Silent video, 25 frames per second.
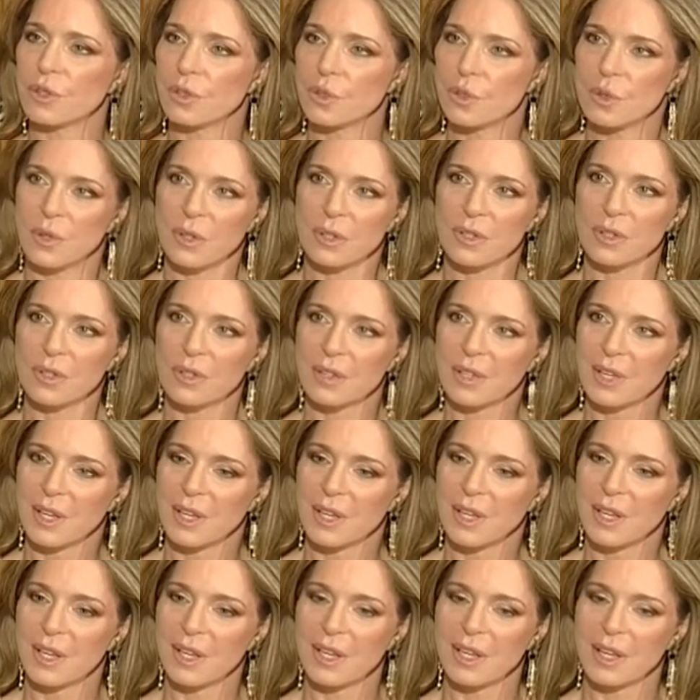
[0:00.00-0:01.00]
Jordan,
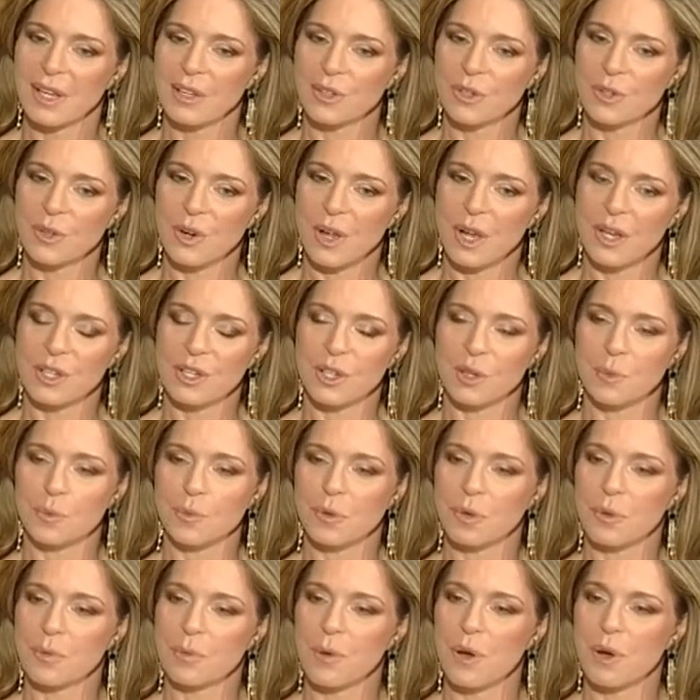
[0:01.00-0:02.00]
in trying to
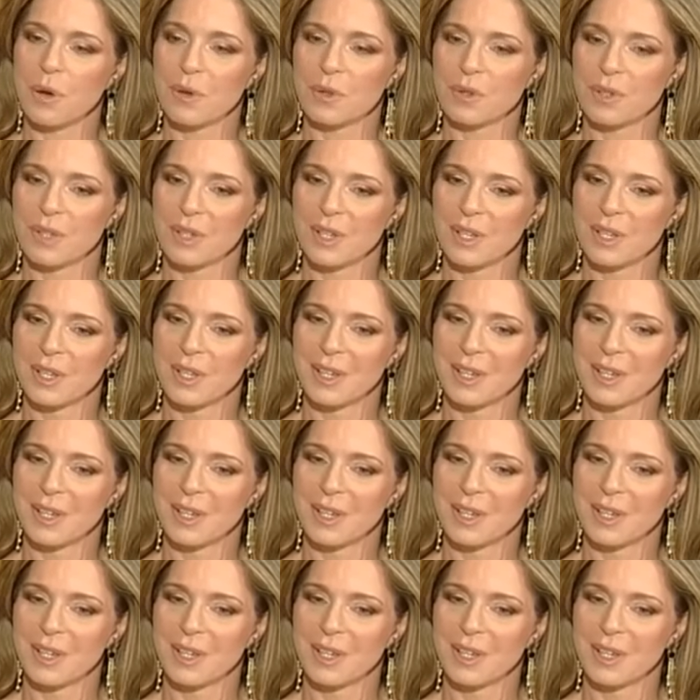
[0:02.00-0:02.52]
promote